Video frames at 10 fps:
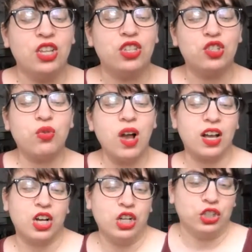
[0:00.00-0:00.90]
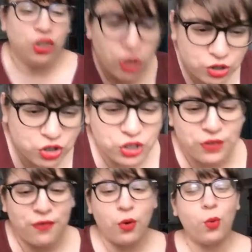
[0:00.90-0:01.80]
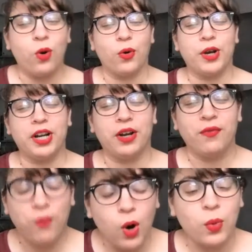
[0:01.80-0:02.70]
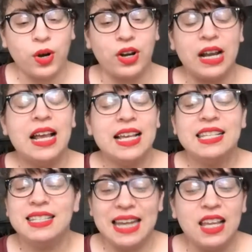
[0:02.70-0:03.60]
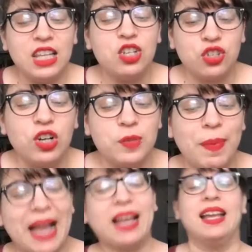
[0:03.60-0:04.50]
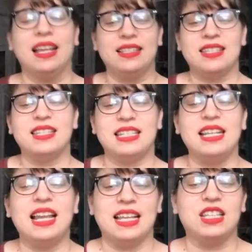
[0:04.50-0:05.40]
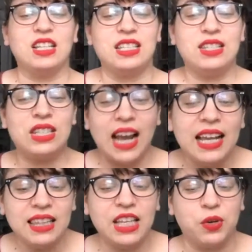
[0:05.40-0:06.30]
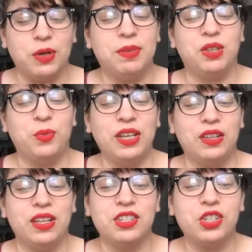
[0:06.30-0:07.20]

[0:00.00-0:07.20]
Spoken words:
The truck lurched forward. Forward. Stanley jerked back against the seat and tightly gripped the wheel as the